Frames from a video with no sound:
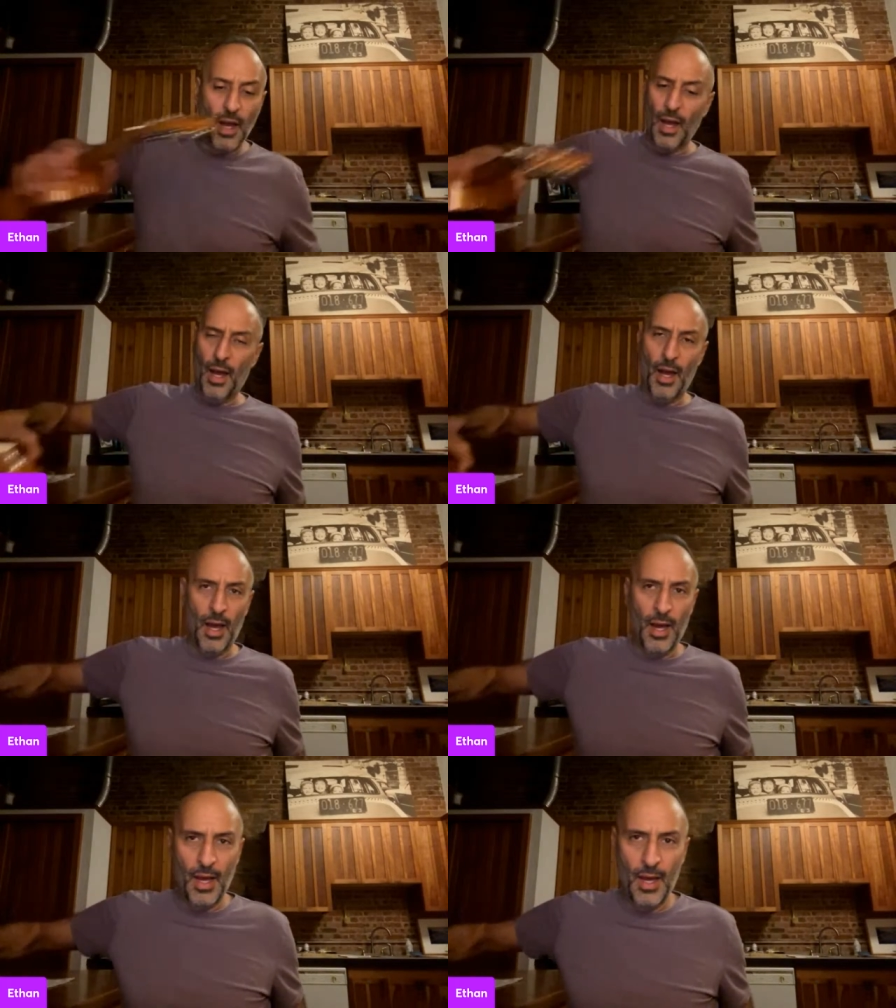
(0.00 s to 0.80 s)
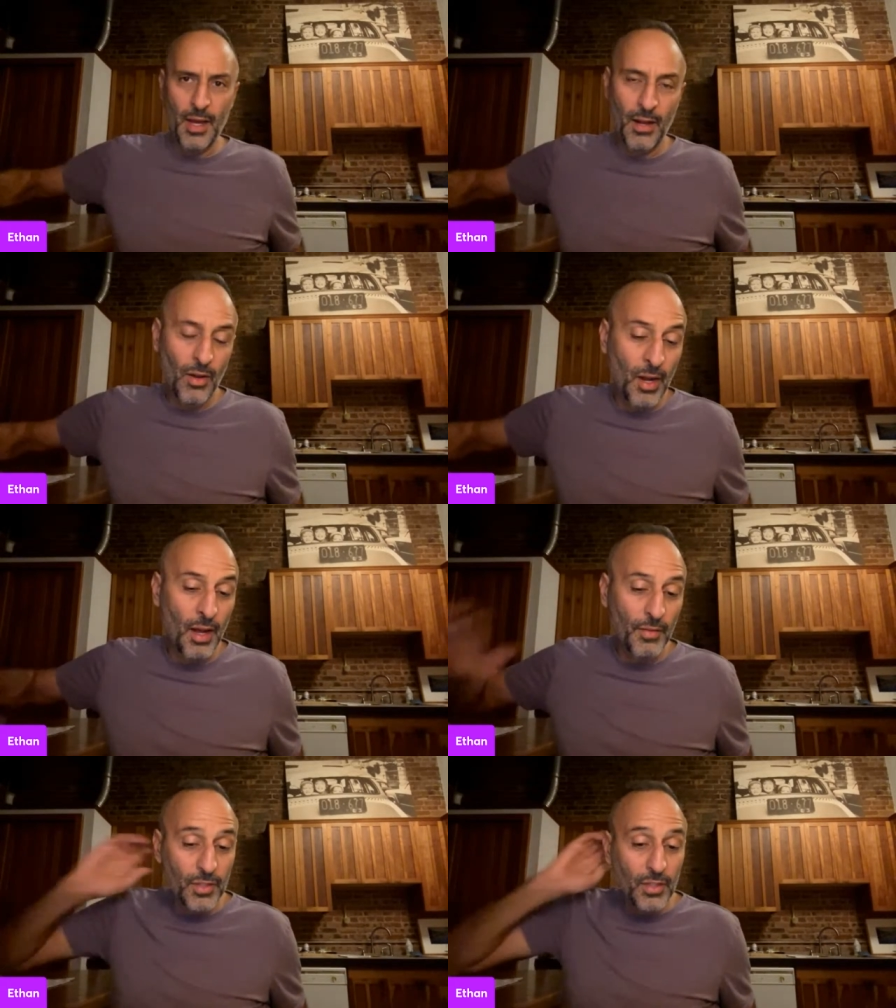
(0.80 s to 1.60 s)
I'd
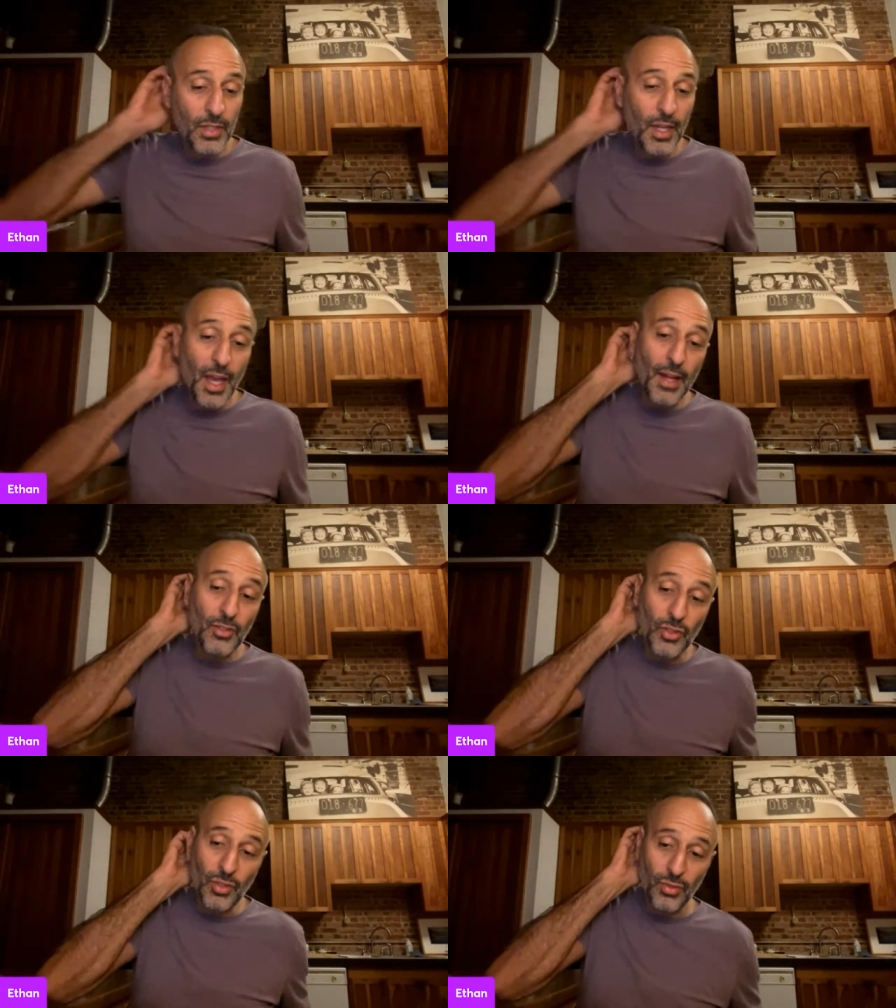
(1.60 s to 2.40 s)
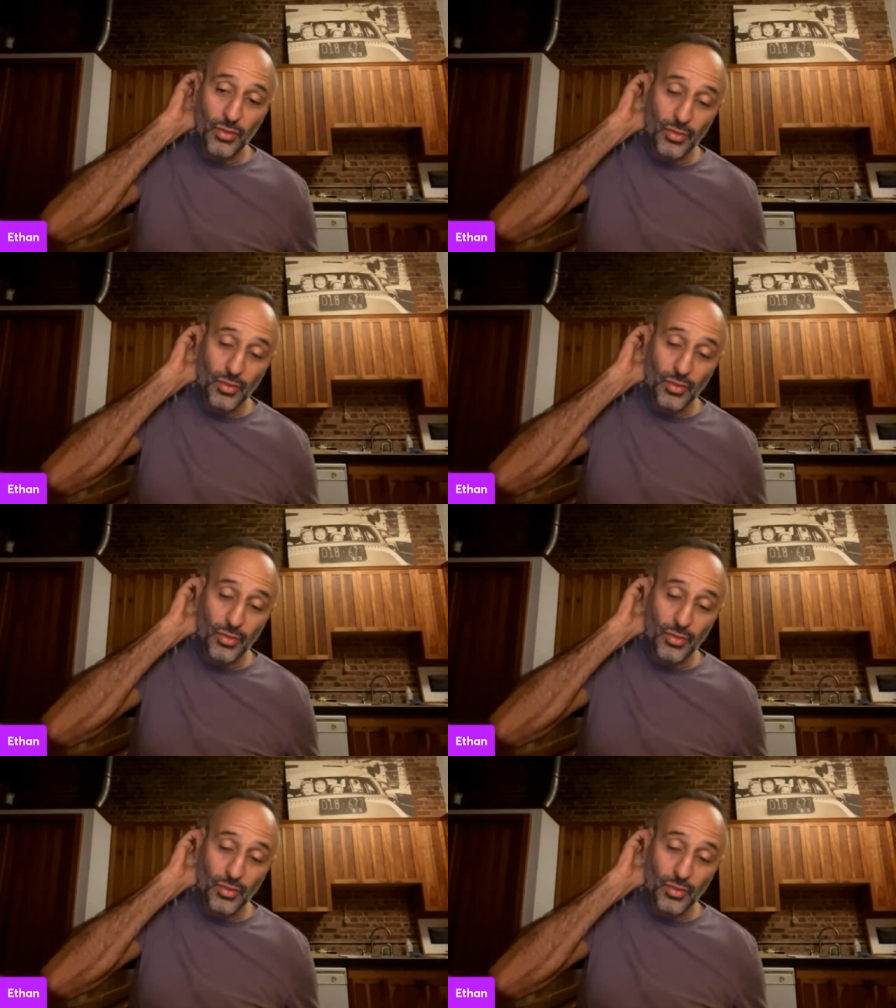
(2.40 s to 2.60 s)
love to get you